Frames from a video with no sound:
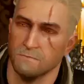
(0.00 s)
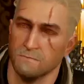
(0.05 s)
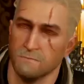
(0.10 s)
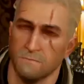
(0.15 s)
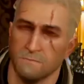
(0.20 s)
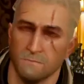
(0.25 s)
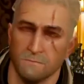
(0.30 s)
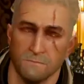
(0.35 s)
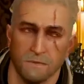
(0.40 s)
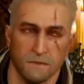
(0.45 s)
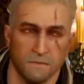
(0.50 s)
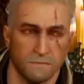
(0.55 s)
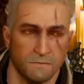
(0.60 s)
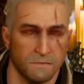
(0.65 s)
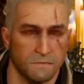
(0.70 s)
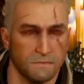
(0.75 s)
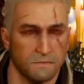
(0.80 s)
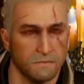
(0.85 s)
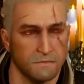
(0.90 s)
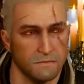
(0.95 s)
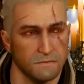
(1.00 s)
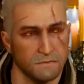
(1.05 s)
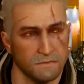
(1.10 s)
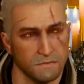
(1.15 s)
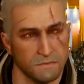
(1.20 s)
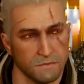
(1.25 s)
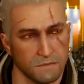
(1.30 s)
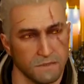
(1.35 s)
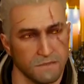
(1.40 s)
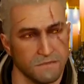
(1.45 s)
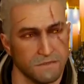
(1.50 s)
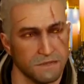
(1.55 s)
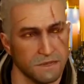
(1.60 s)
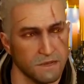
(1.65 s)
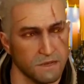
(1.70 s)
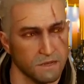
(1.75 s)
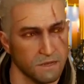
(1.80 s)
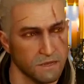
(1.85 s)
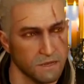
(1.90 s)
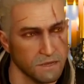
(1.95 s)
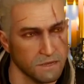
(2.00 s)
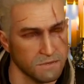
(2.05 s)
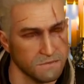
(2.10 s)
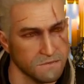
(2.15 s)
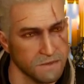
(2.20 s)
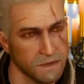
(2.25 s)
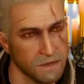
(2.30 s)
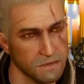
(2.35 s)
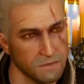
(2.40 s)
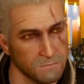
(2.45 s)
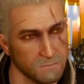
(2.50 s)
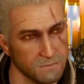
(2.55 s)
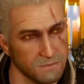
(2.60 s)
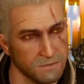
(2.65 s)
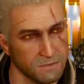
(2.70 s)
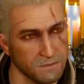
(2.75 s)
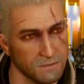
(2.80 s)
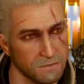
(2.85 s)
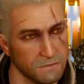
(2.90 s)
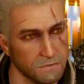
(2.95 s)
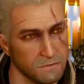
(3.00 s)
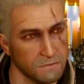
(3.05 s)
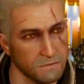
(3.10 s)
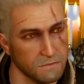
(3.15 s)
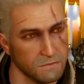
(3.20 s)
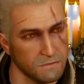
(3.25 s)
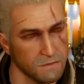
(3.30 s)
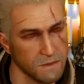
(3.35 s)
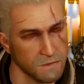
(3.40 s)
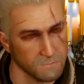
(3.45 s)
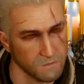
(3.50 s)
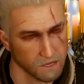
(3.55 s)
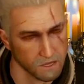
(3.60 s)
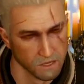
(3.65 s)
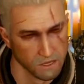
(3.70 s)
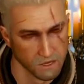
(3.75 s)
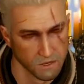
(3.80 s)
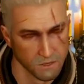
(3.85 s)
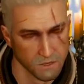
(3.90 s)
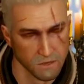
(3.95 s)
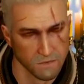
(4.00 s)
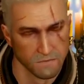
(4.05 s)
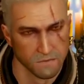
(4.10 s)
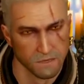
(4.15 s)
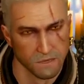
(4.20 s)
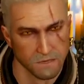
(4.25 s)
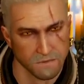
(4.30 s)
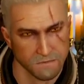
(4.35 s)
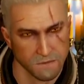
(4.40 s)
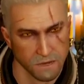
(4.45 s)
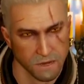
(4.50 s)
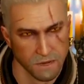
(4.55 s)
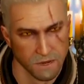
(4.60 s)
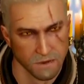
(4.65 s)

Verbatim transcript: Mm -hmm. If Ciri couldn't find me, I'm sure she would have looked for